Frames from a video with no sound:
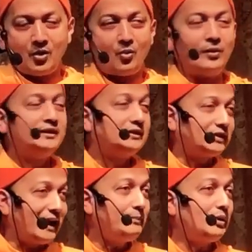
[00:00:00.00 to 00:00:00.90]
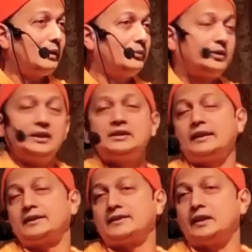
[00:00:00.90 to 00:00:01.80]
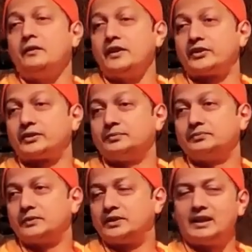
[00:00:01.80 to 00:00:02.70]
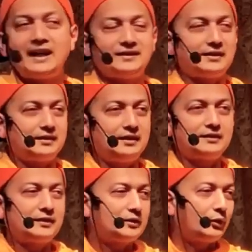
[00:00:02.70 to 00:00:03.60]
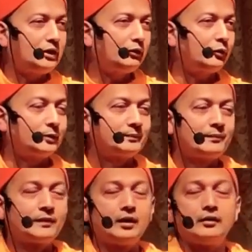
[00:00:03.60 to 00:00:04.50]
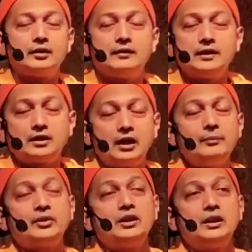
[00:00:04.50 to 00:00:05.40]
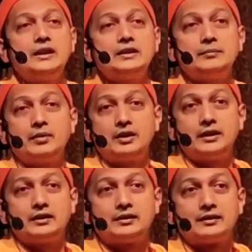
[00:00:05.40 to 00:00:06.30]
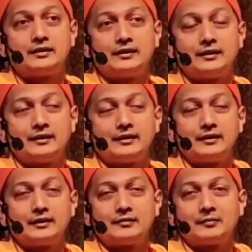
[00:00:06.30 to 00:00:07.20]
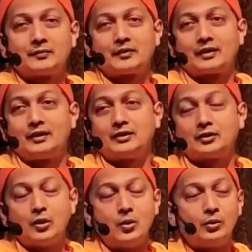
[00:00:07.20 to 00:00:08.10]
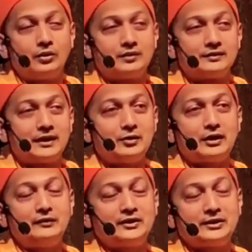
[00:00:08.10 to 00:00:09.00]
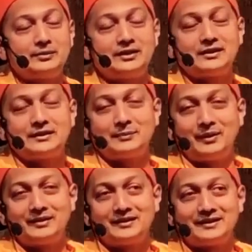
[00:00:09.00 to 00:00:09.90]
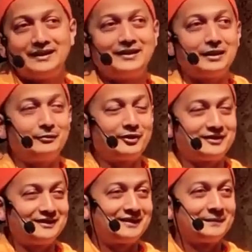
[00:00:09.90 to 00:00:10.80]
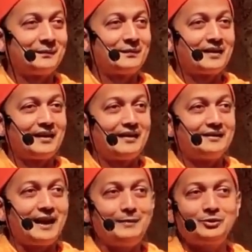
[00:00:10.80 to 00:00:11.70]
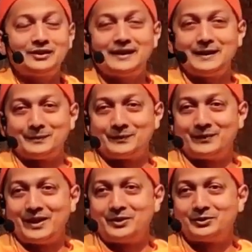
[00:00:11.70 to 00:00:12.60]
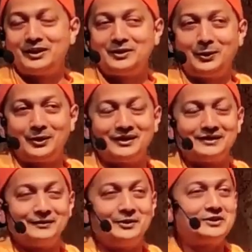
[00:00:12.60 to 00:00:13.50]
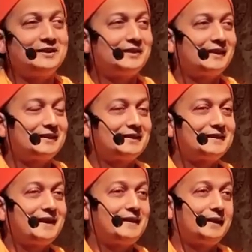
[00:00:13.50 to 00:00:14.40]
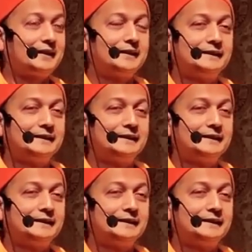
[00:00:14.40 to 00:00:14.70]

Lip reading: When the time comes, the intellect is convinced. It's delighted. It's wonderful. When it comes early in the morning, it's cold and you're comfortable under the comforter. Time to get up and do the yoga, which the intellect has decided.